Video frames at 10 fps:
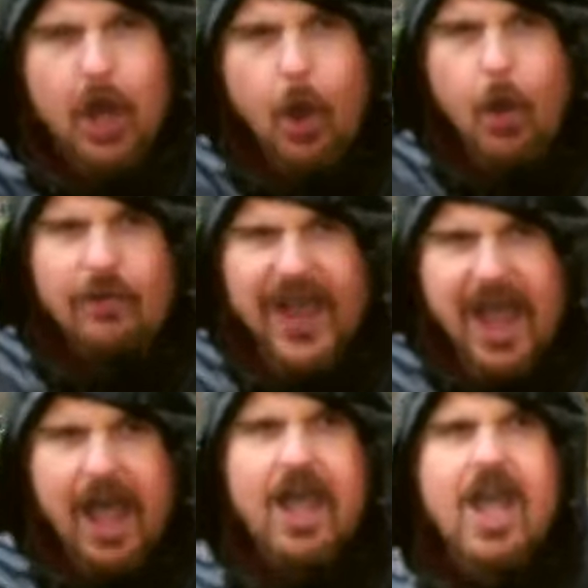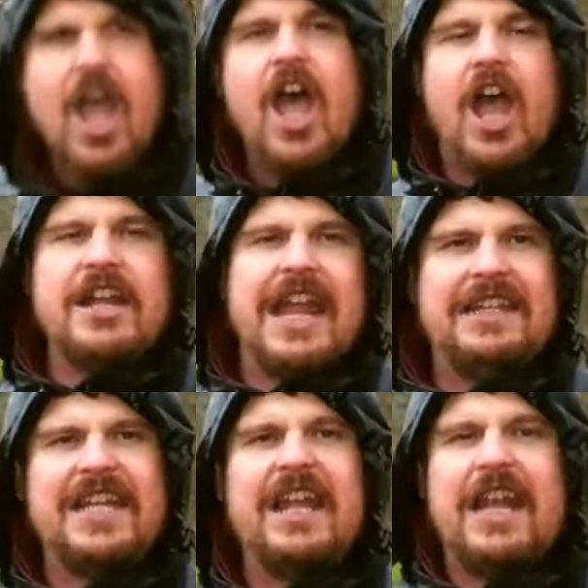over and
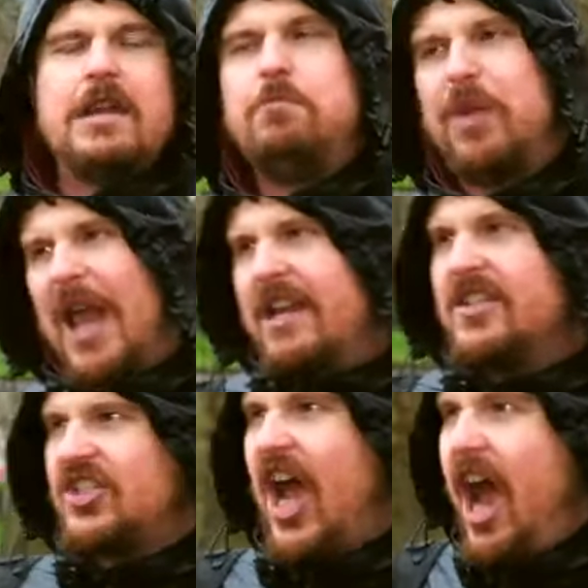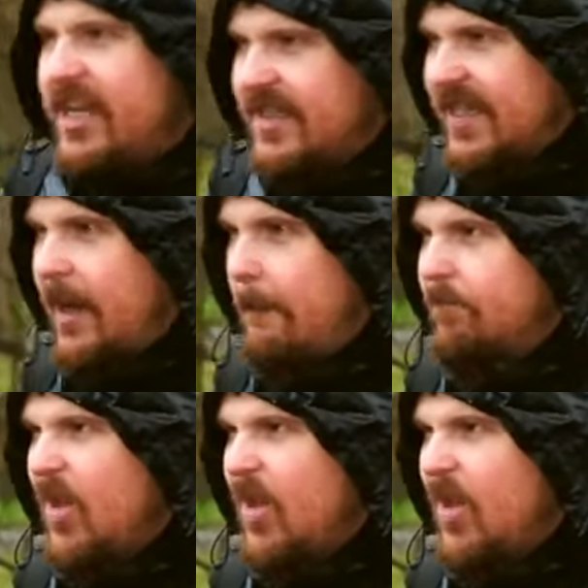hid it in plain sight.